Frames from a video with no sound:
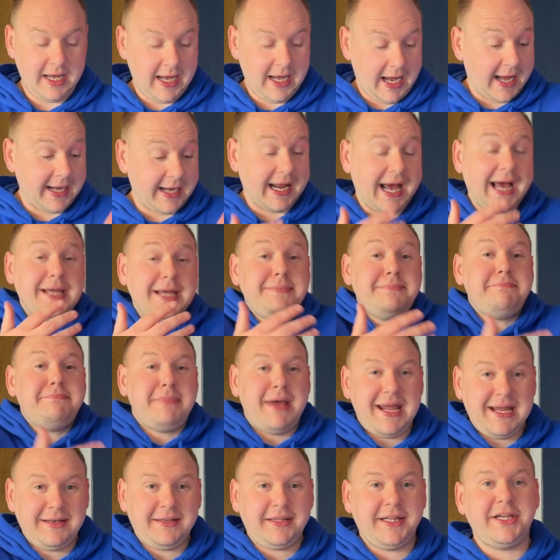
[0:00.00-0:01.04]
And I
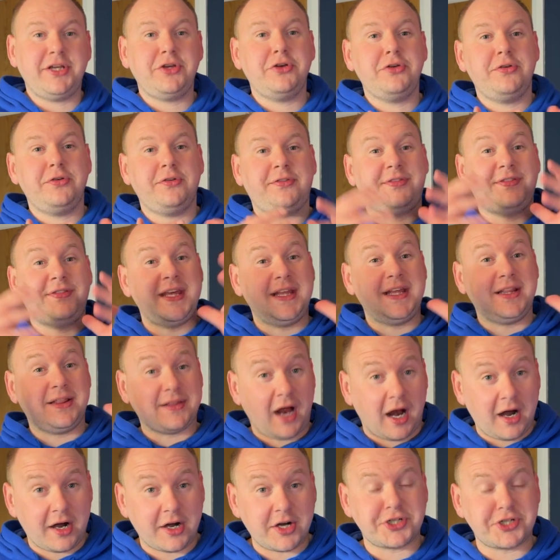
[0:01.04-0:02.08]
mainly use the
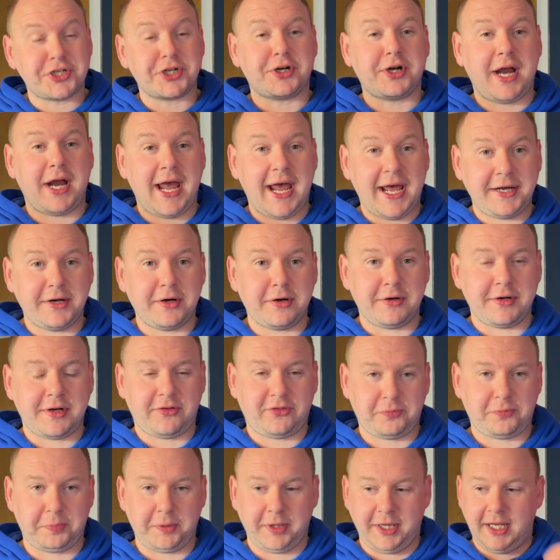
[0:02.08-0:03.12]
larger inner
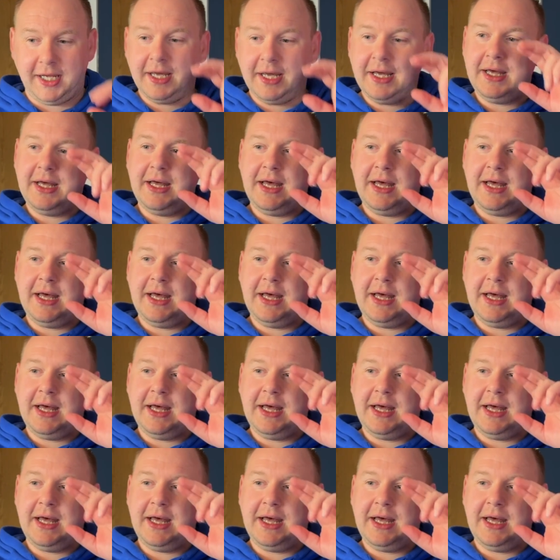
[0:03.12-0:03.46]
display,